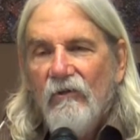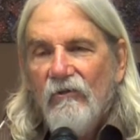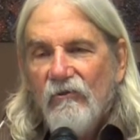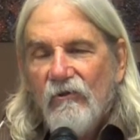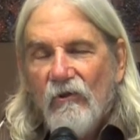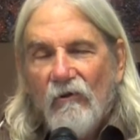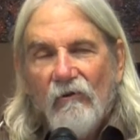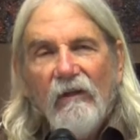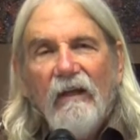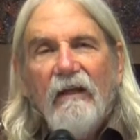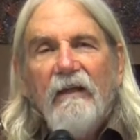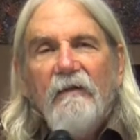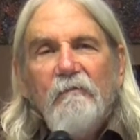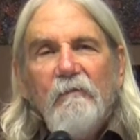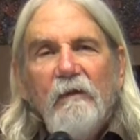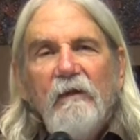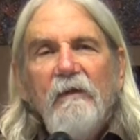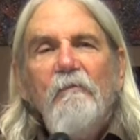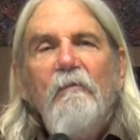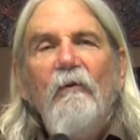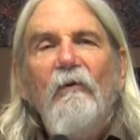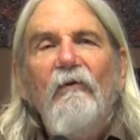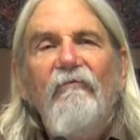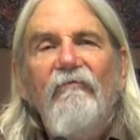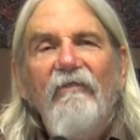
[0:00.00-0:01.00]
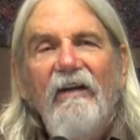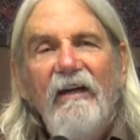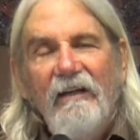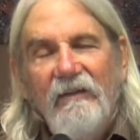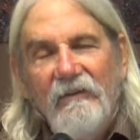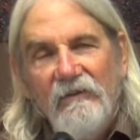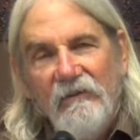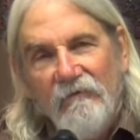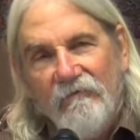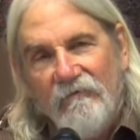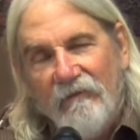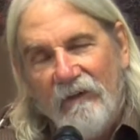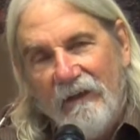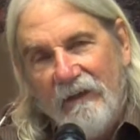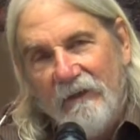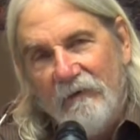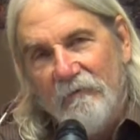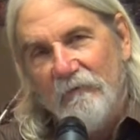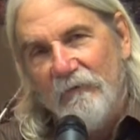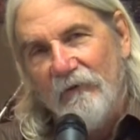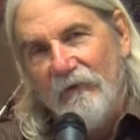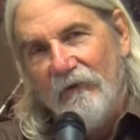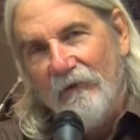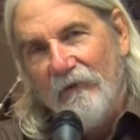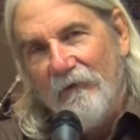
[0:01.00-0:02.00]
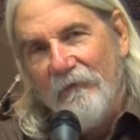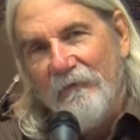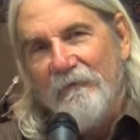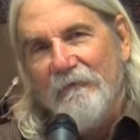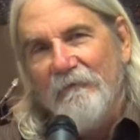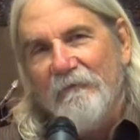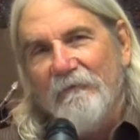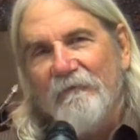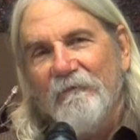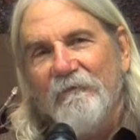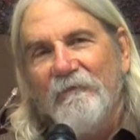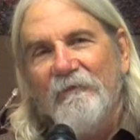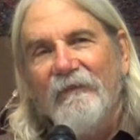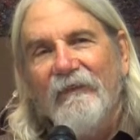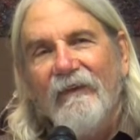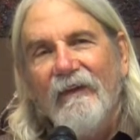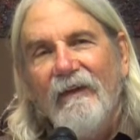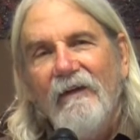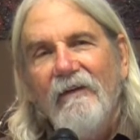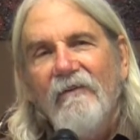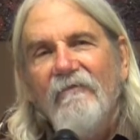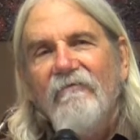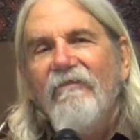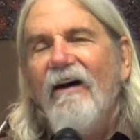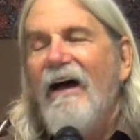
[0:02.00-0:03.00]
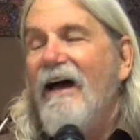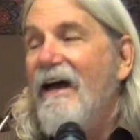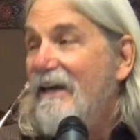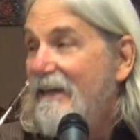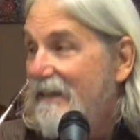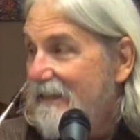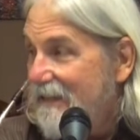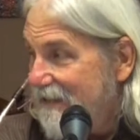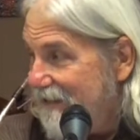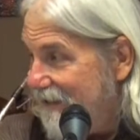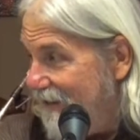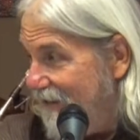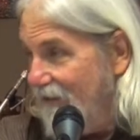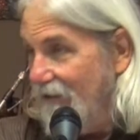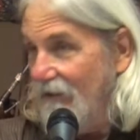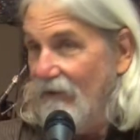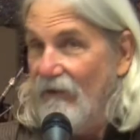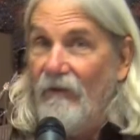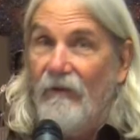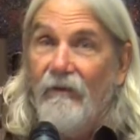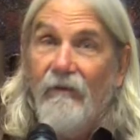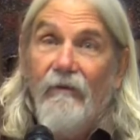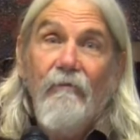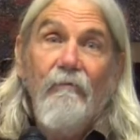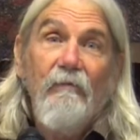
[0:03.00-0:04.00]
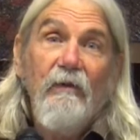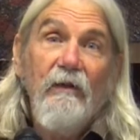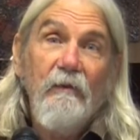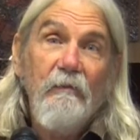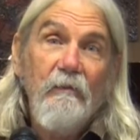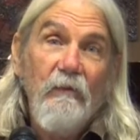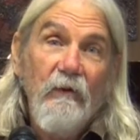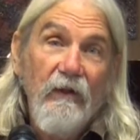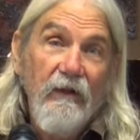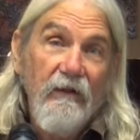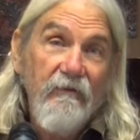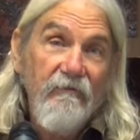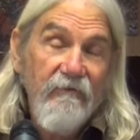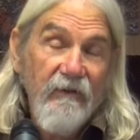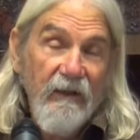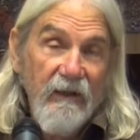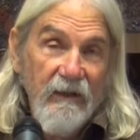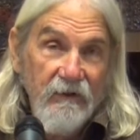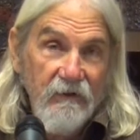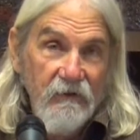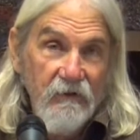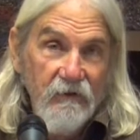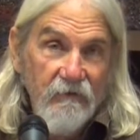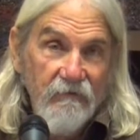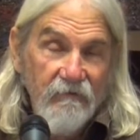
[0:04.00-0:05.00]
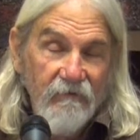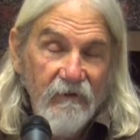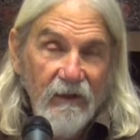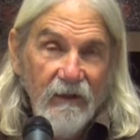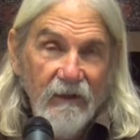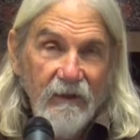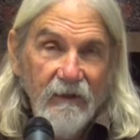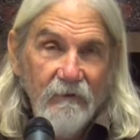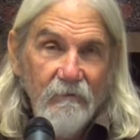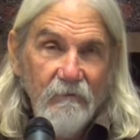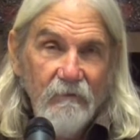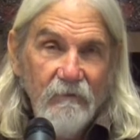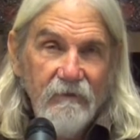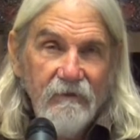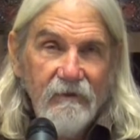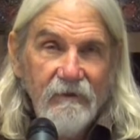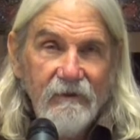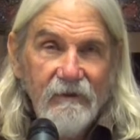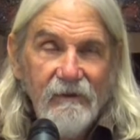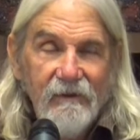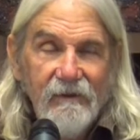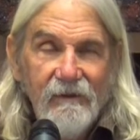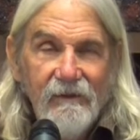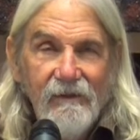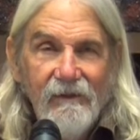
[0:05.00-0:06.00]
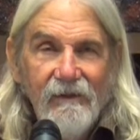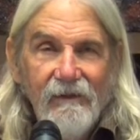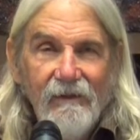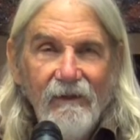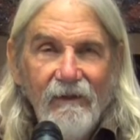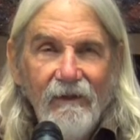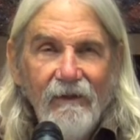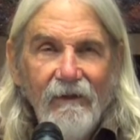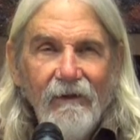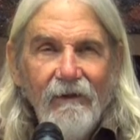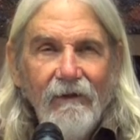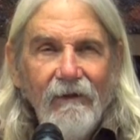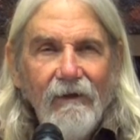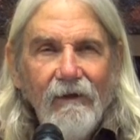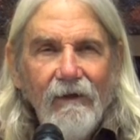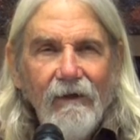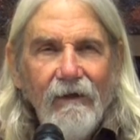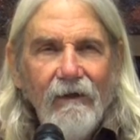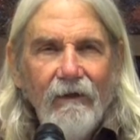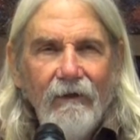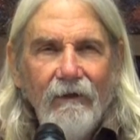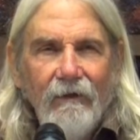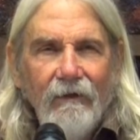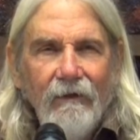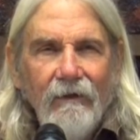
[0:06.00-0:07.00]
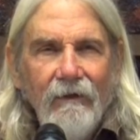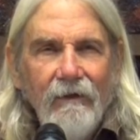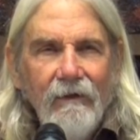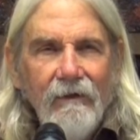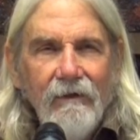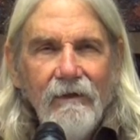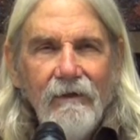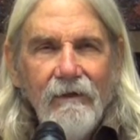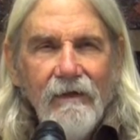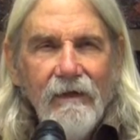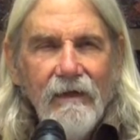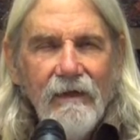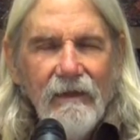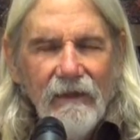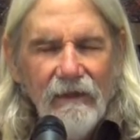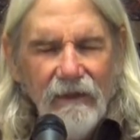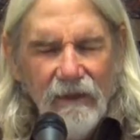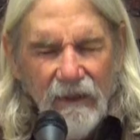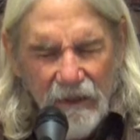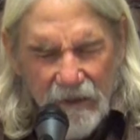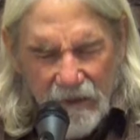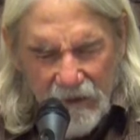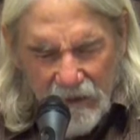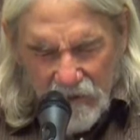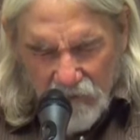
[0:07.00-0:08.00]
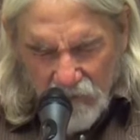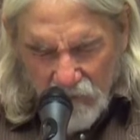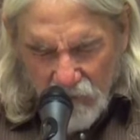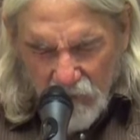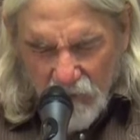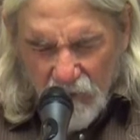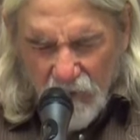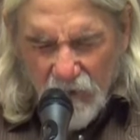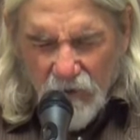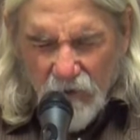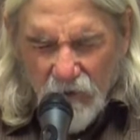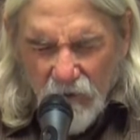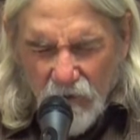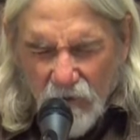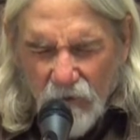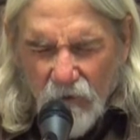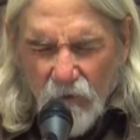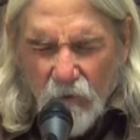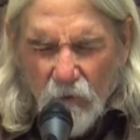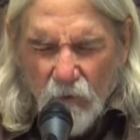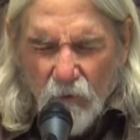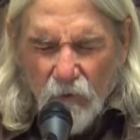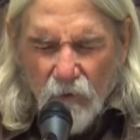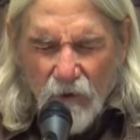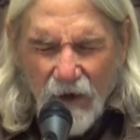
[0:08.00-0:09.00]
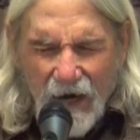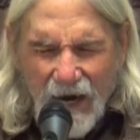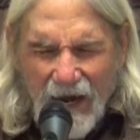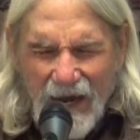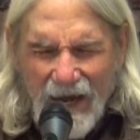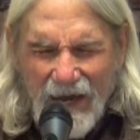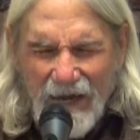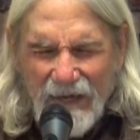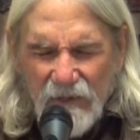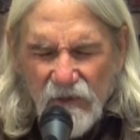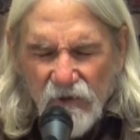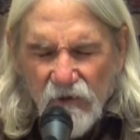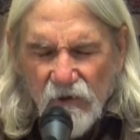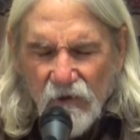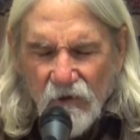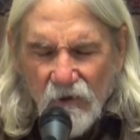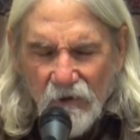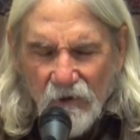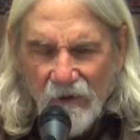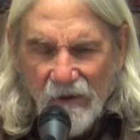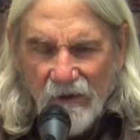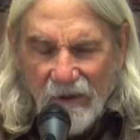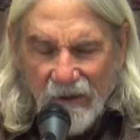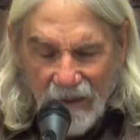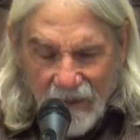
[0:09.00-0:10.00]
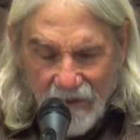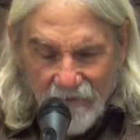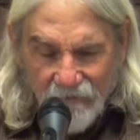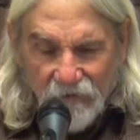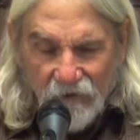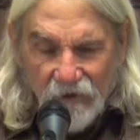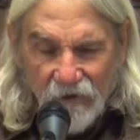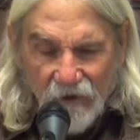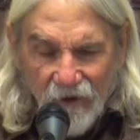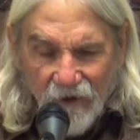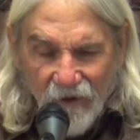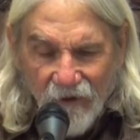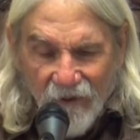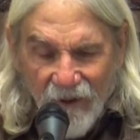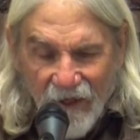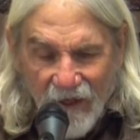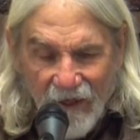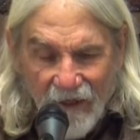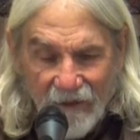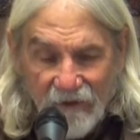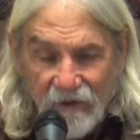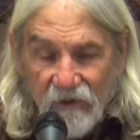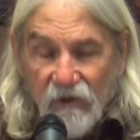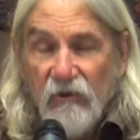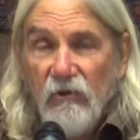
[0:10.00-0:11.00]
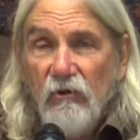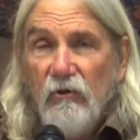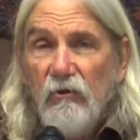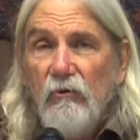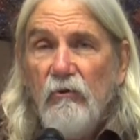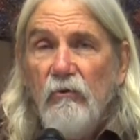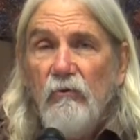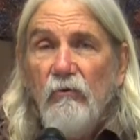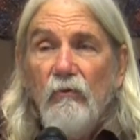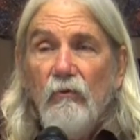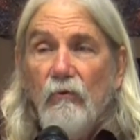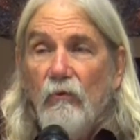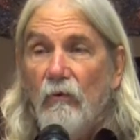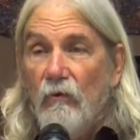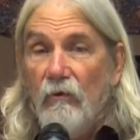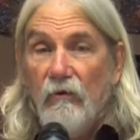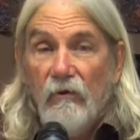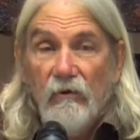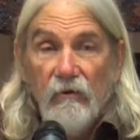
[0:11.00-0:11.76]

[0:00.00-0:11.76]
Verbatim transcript: so let people fan your flames. Find people that fan your flames. And, and let it rise to a level that you,